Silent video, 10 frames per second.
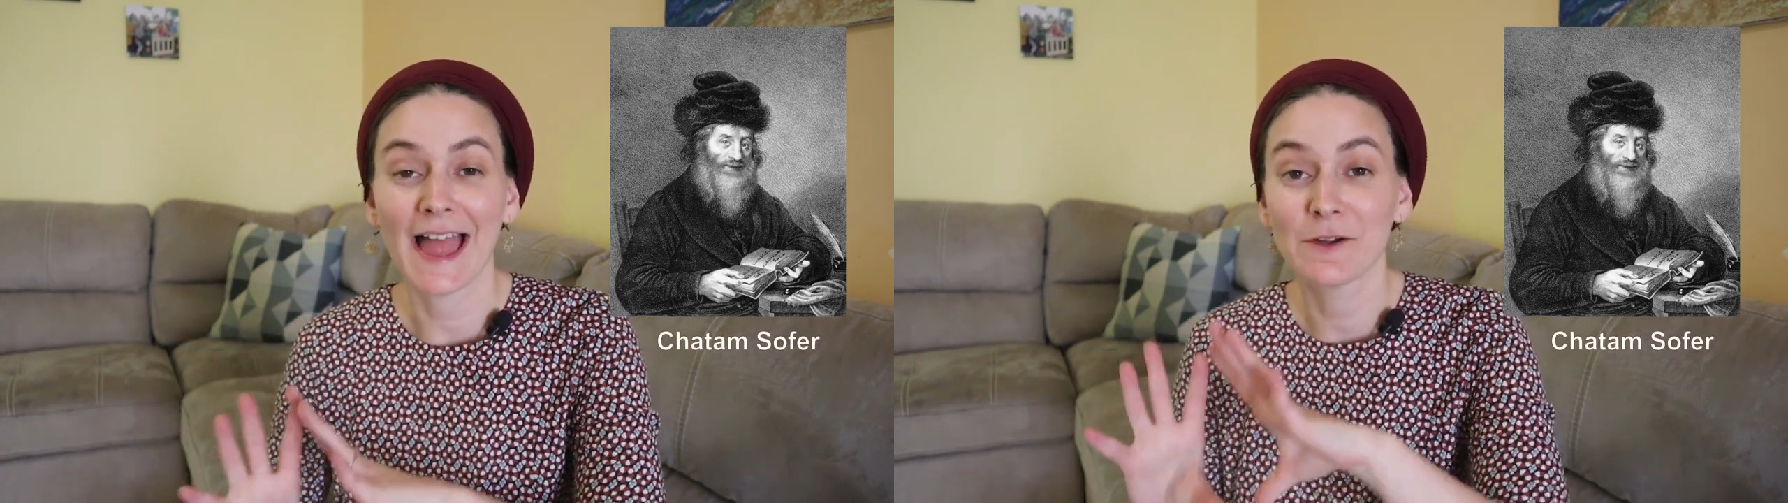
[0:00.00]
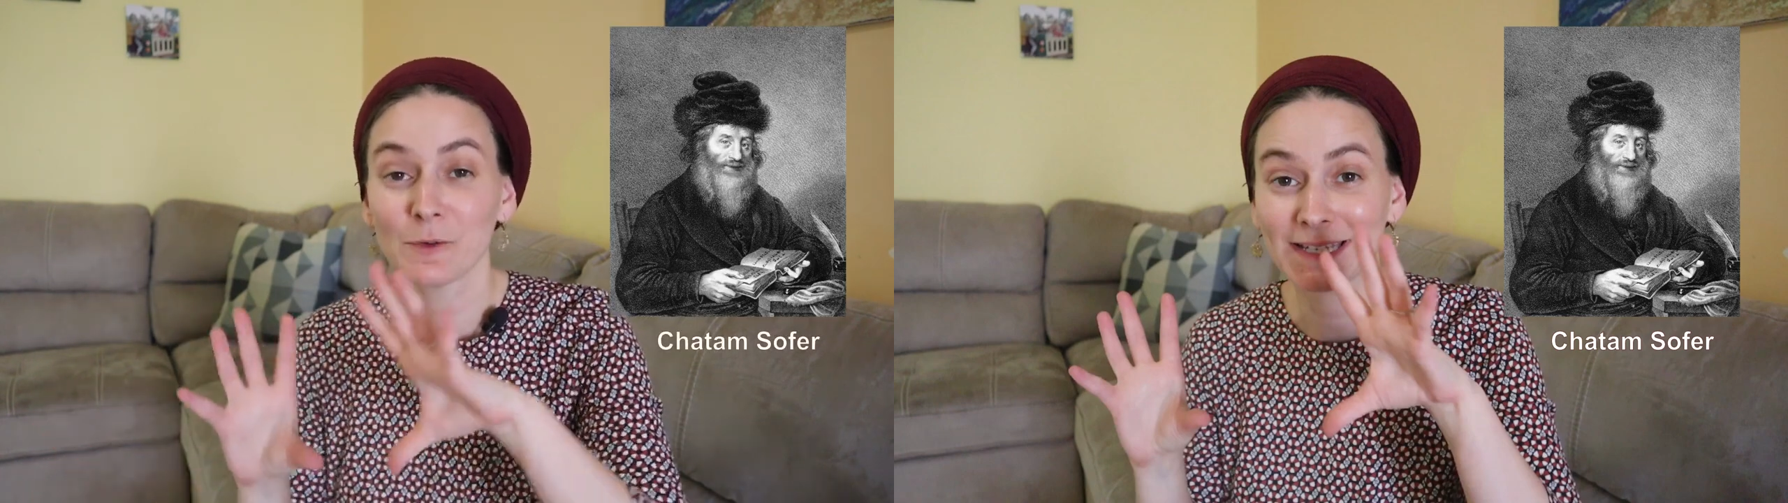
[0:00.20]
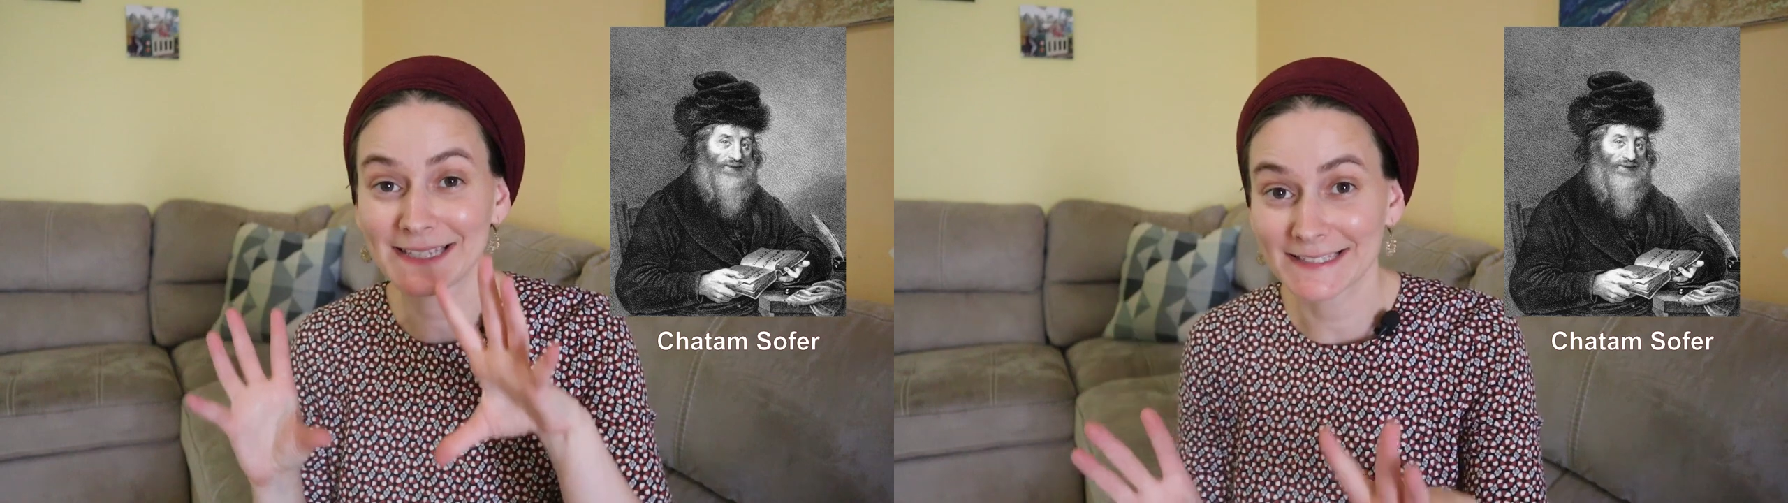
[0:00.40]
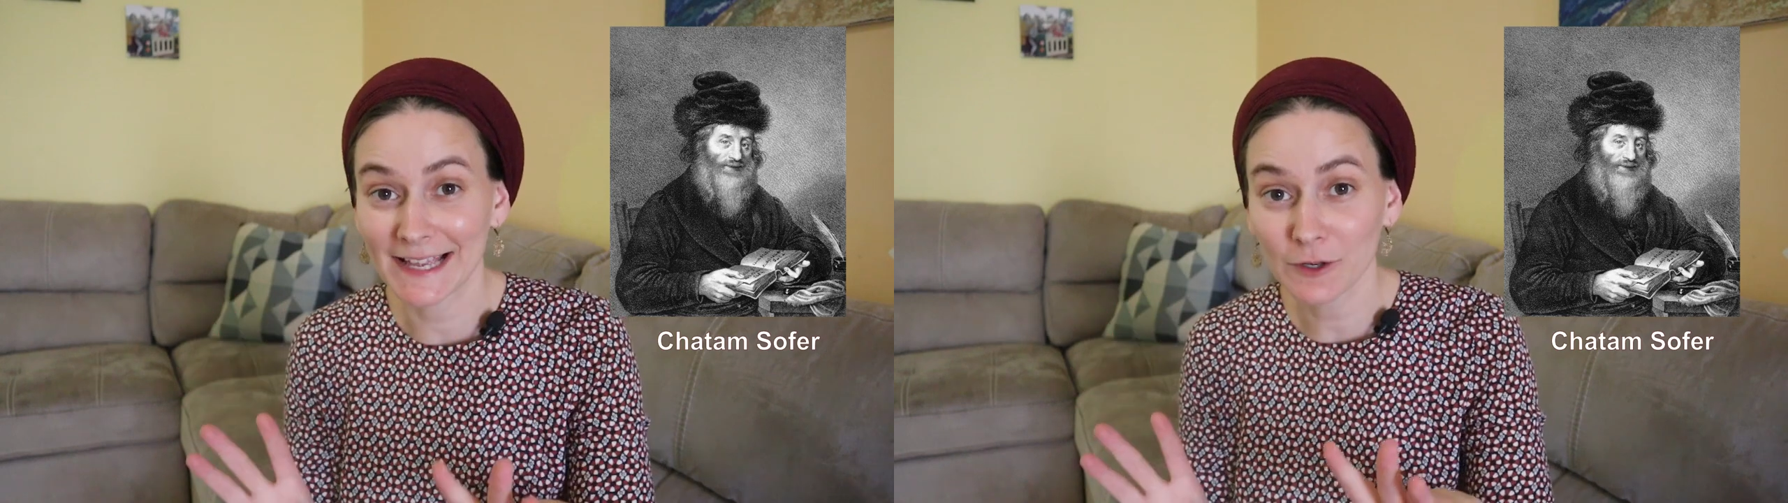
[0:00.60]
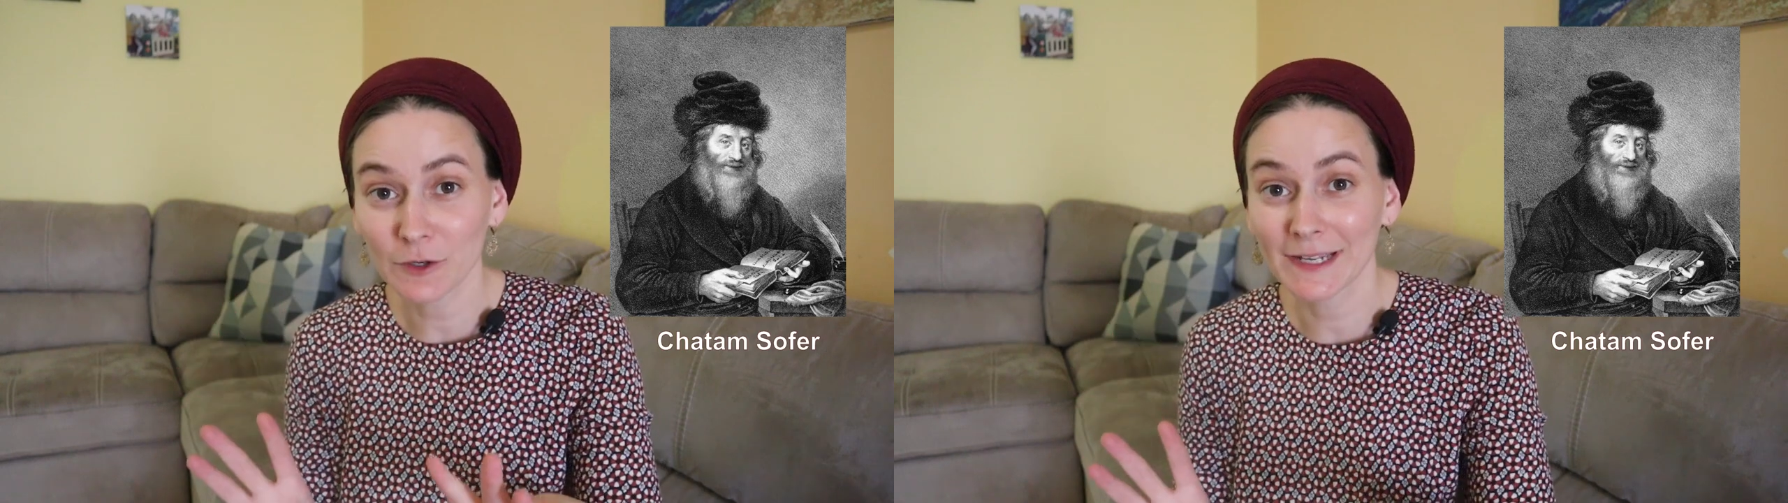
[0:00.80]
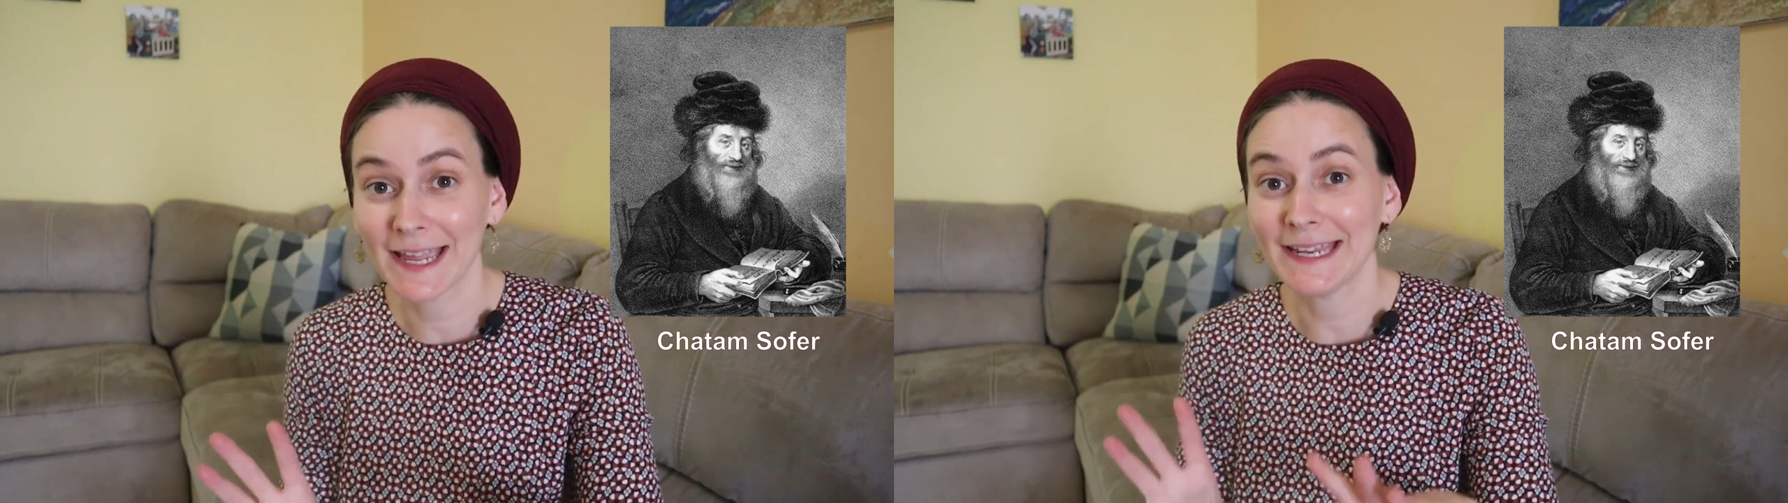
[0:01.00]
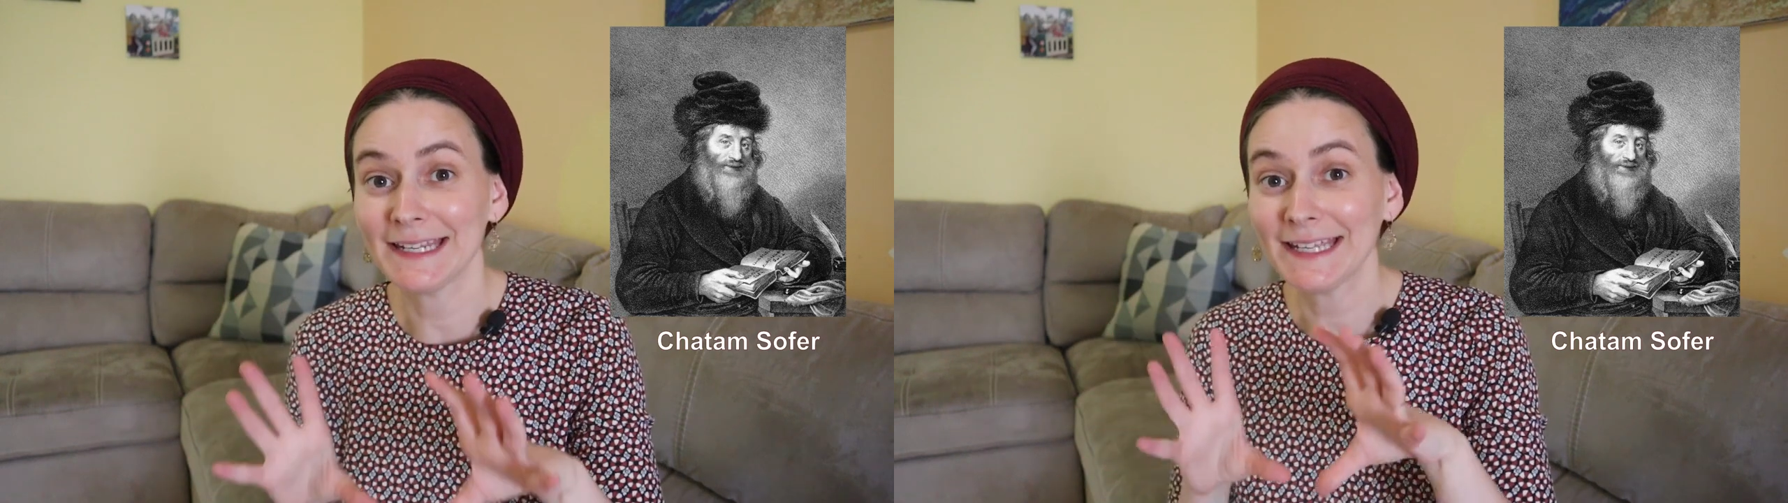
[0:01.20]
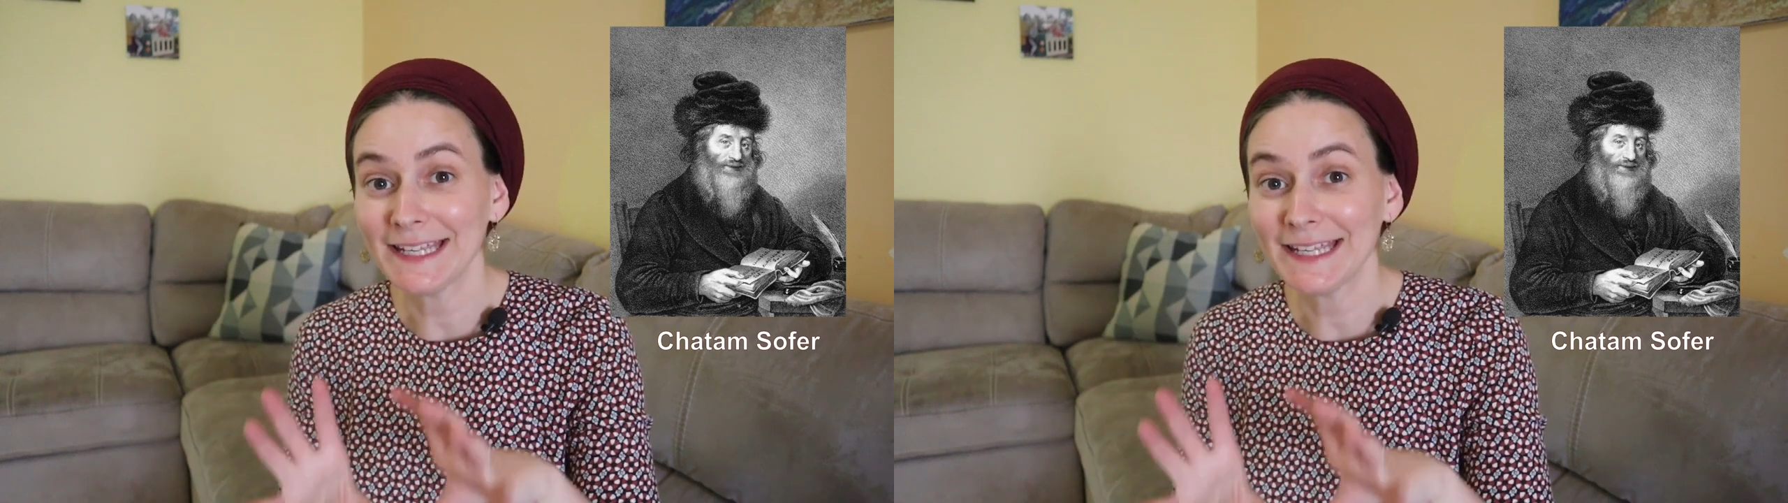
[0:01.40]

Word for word: and we segregate